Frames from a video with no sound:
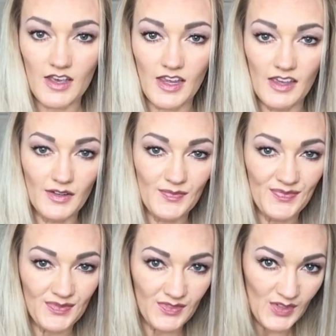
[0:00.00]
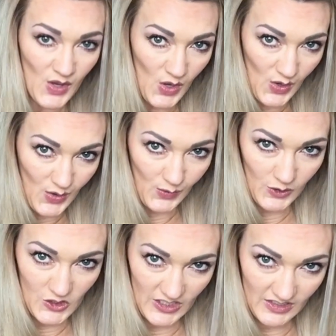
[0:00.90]
again,
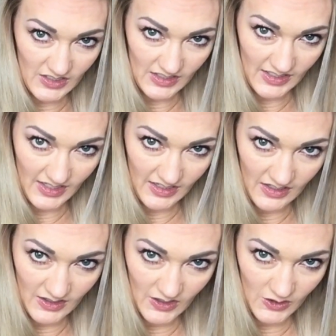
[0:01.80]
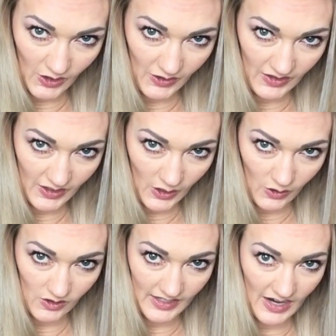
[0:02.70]
we're gently turning the
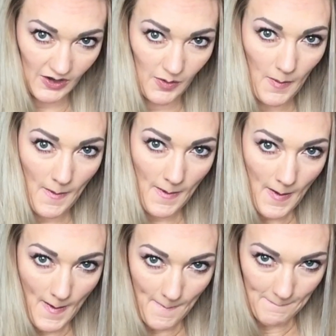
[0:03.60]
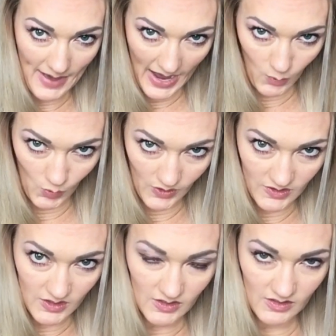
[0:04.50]
curling iron
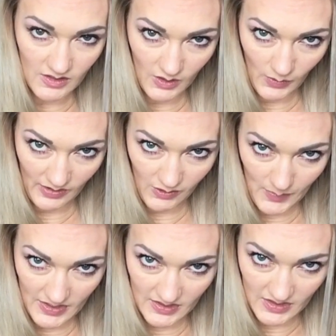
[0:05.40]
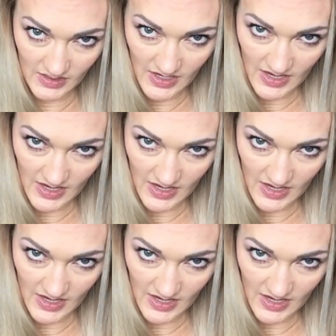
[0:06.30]
backwards away from us,